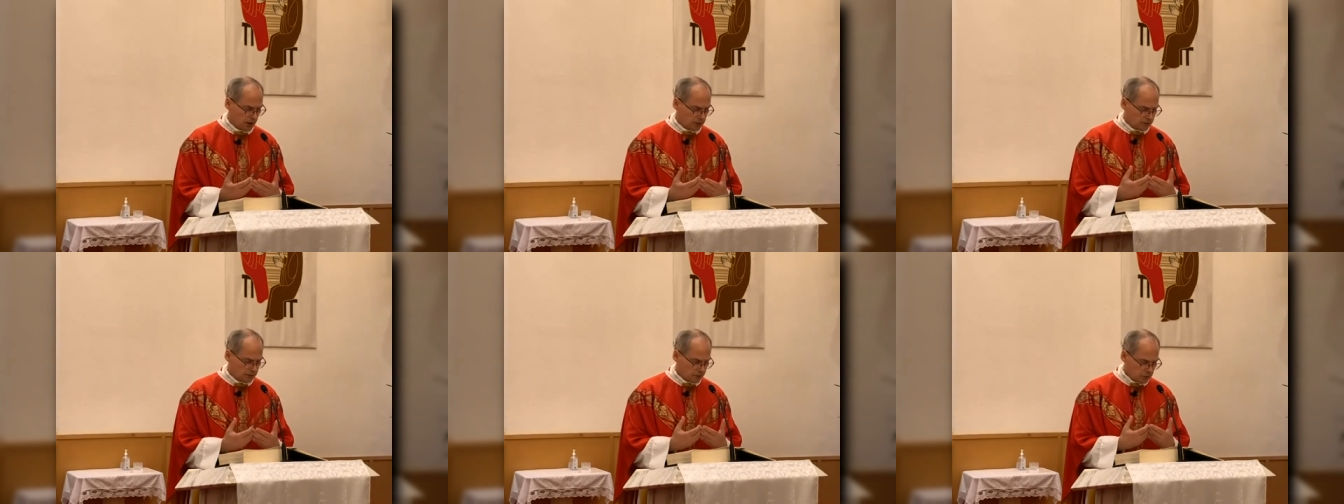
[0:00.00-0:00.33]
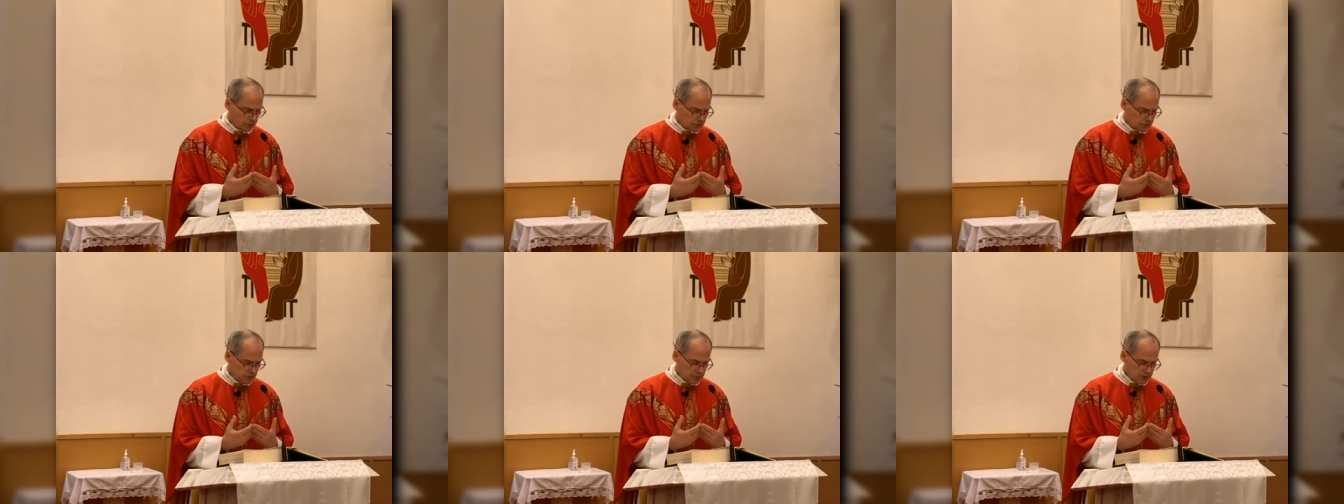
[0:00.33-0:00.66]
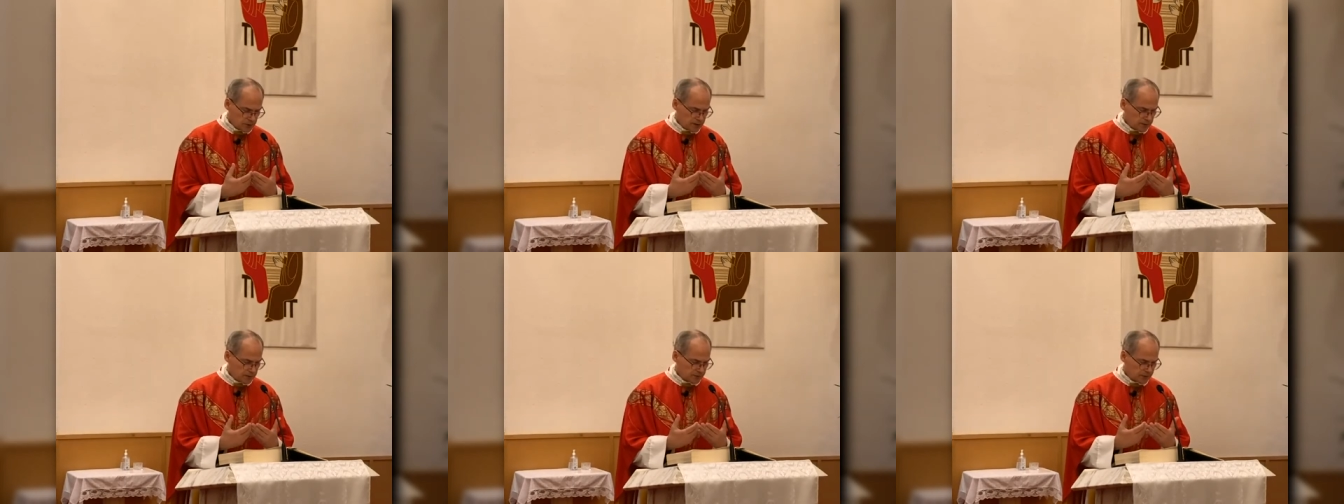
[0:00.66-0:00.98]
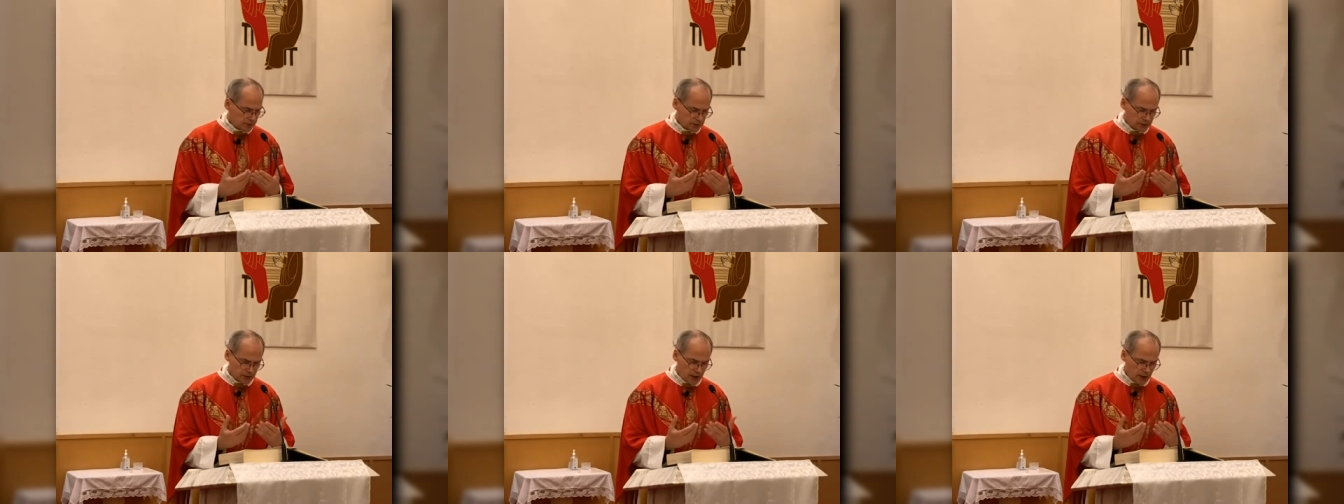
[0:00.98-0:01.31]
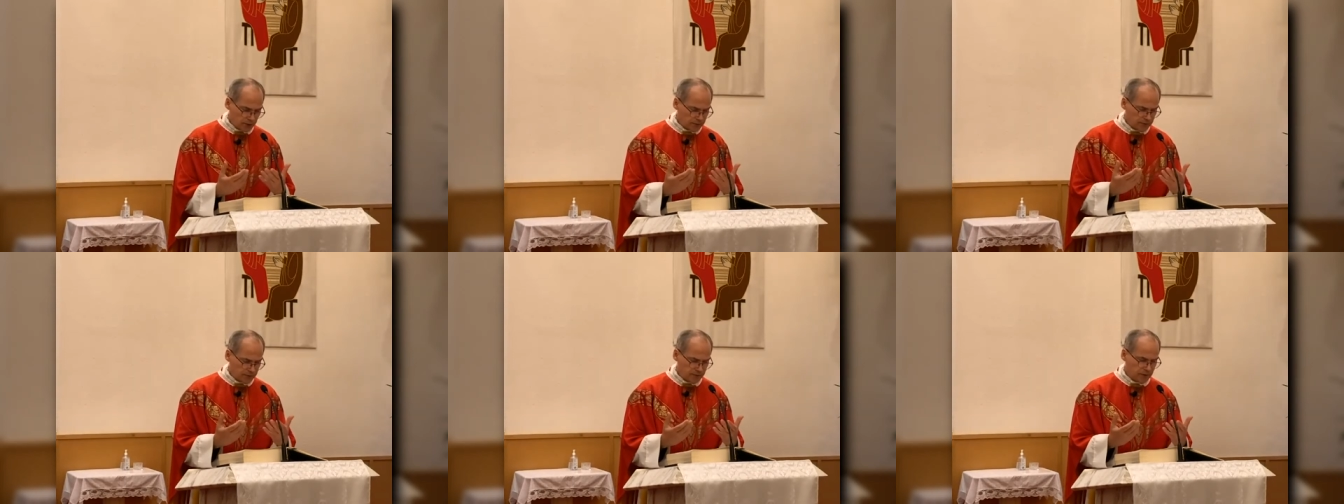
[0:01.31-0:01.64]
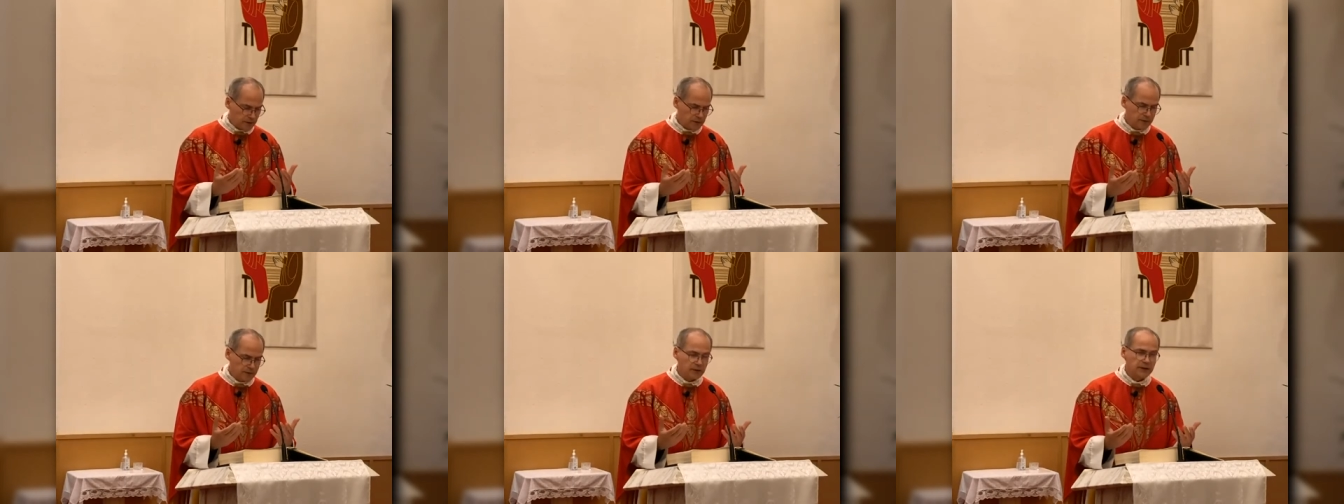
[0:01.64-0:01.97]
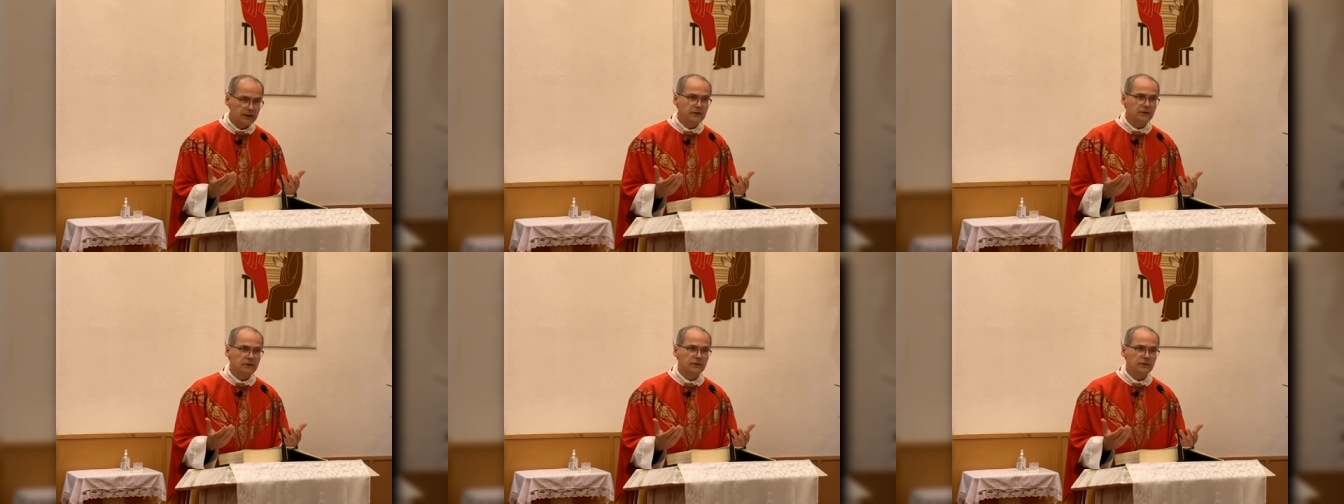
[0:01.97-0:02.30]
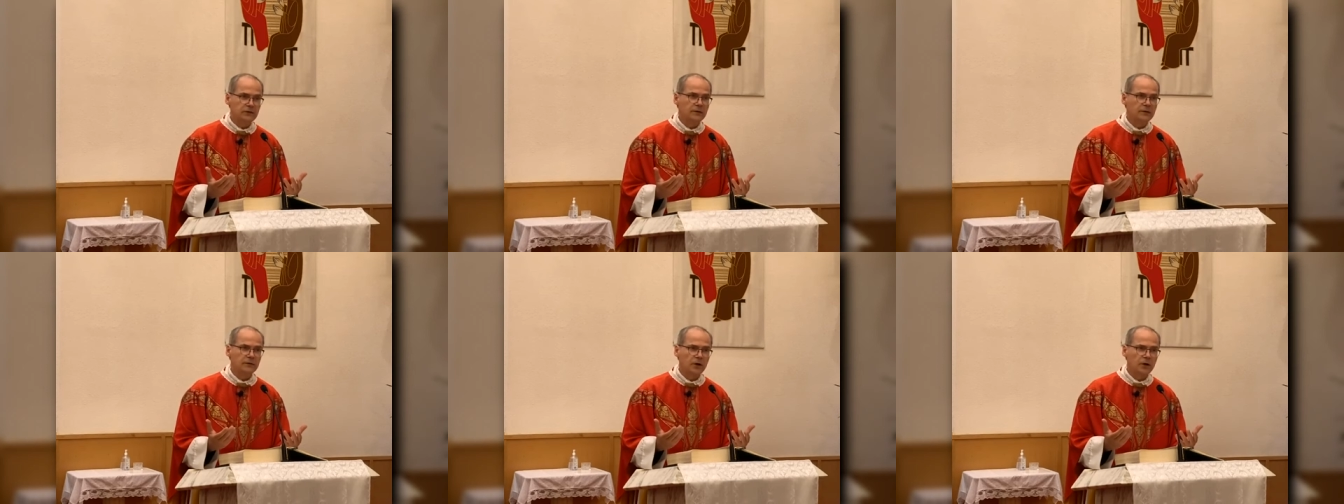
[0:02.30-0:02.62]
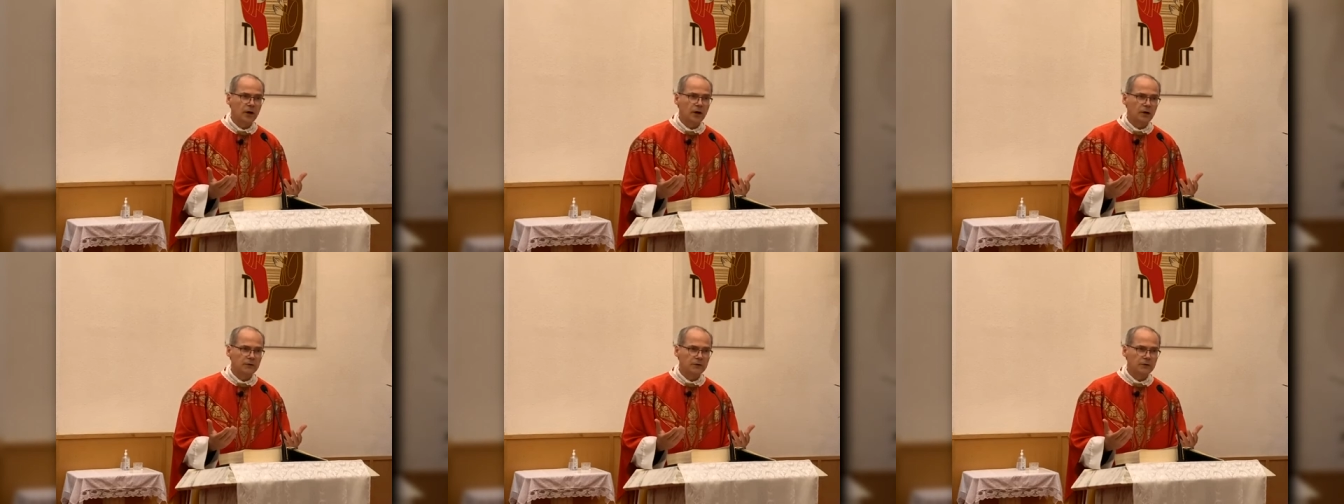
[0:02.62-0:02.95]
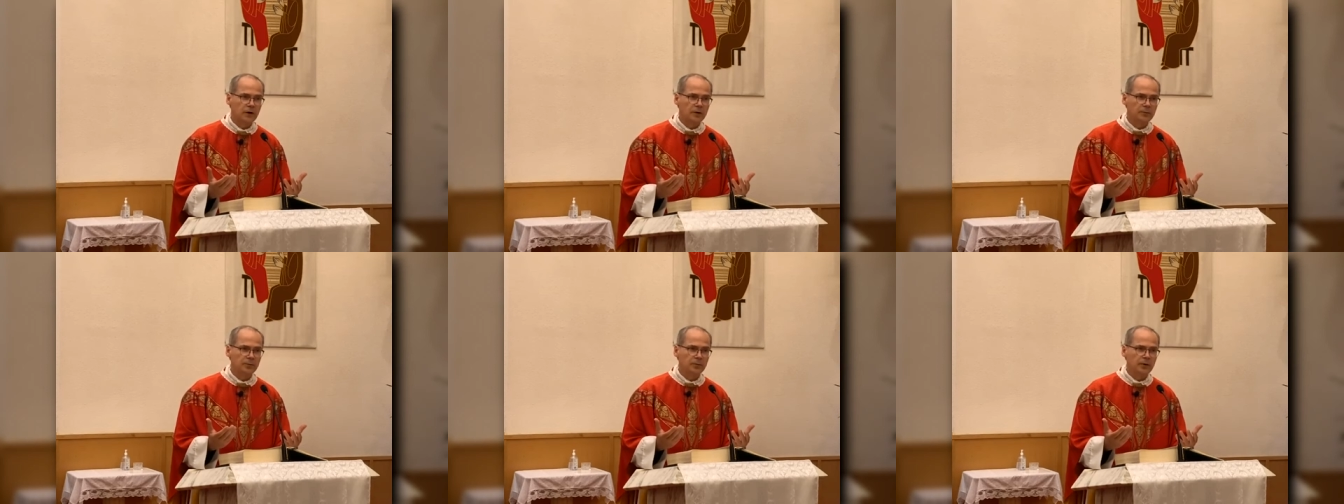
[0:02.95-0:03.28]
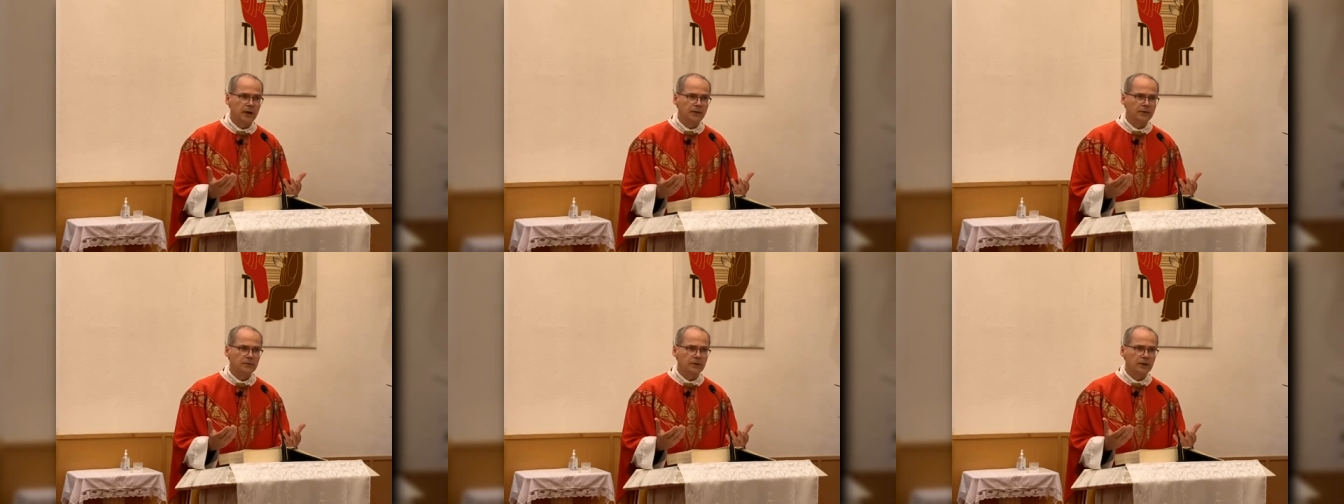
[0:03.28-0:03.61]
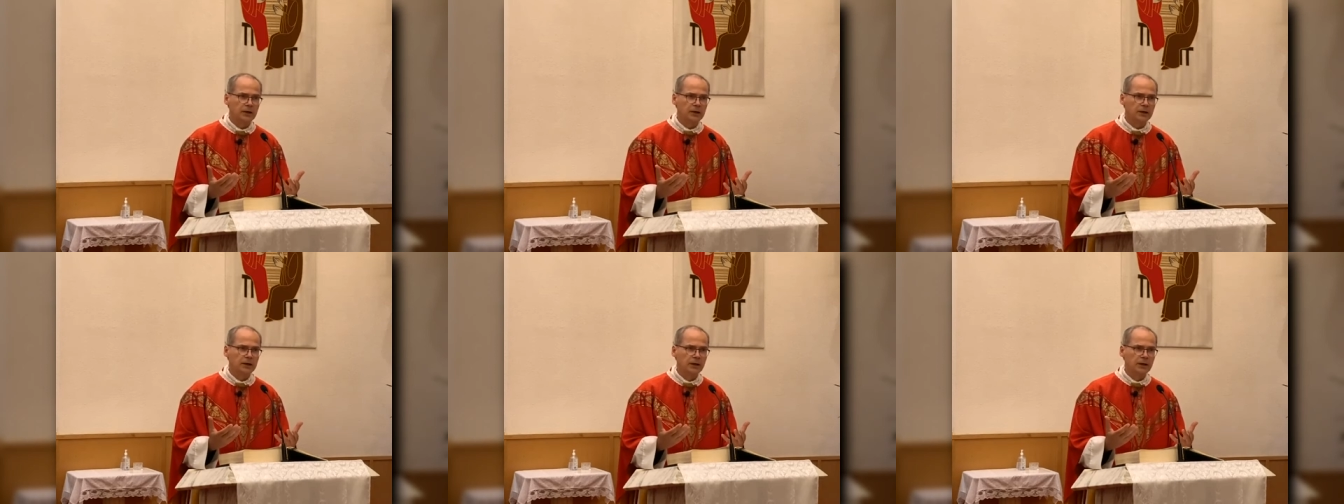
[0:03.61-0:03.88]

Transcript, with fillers: to, to be able to love the, the least of our, of our brethren.